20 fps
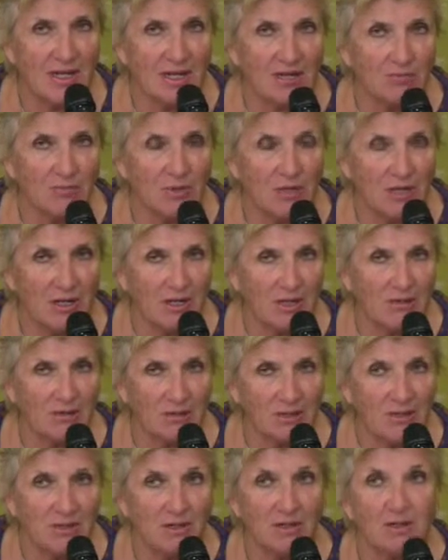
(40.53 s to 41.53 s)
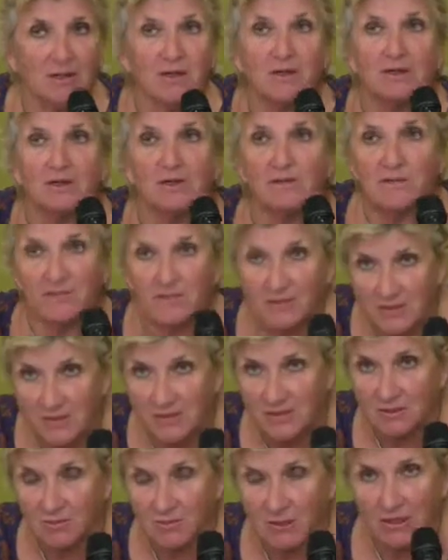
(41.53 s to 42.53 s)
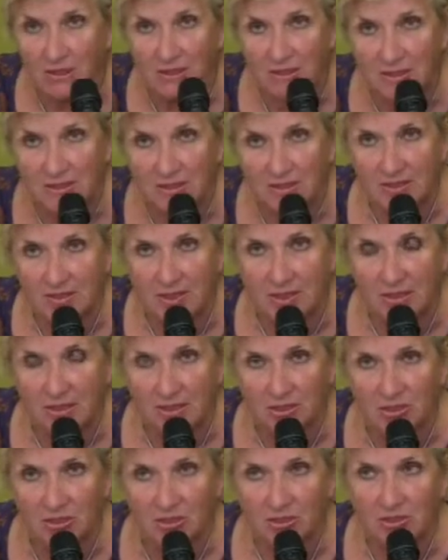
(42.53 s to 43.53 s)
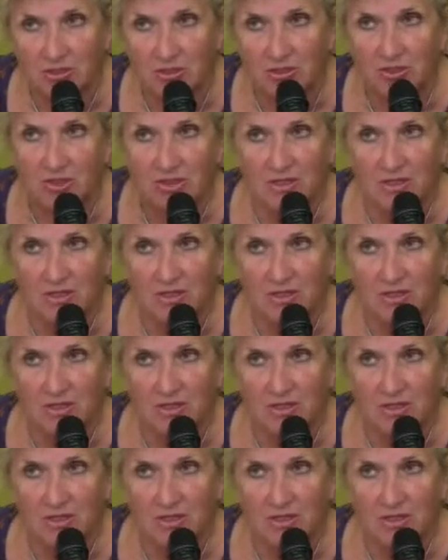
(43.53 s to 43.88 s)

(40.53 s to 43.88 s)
and we're now in the feasibility stage.